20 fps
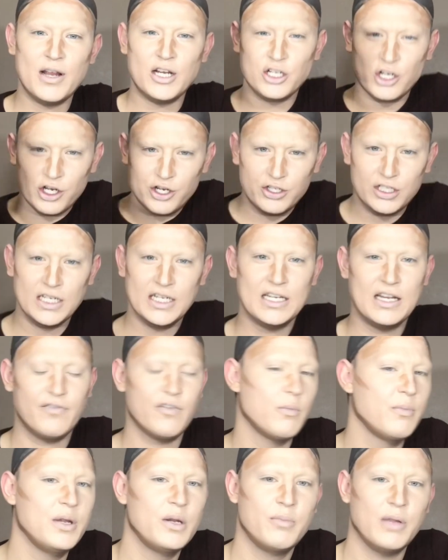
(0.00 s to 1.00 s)
Make sure you're using a
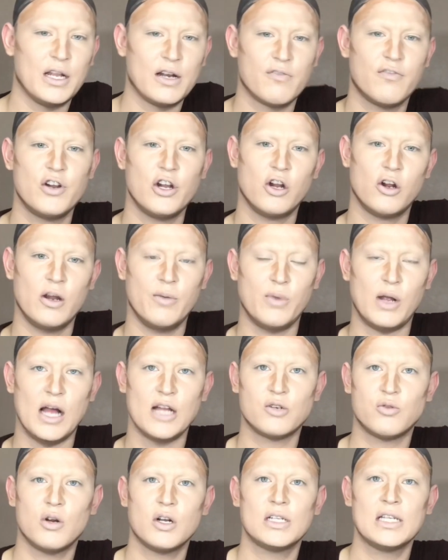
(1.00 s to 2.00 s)
different beauty blender for your cream
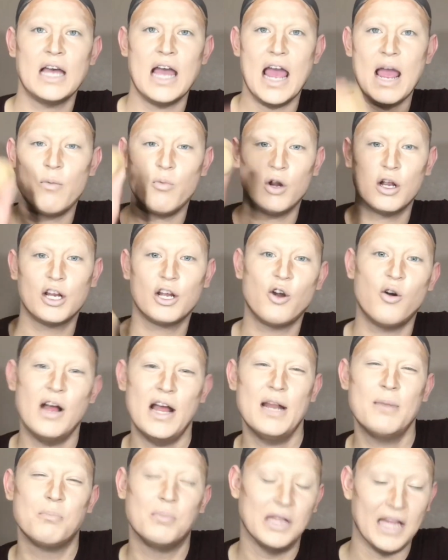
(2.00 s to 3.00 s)
contours, and we're going to go
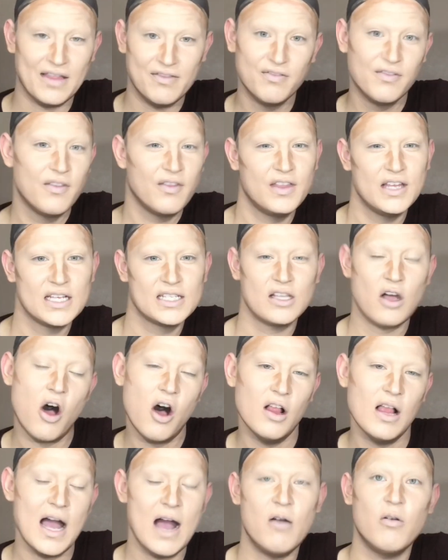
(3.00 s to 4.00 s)
ahead and blend this
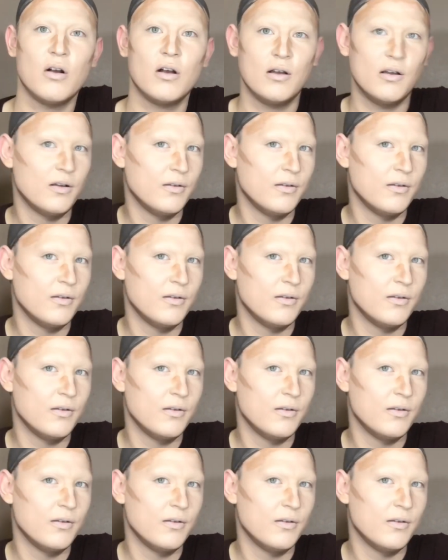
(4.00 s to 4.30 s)
all out.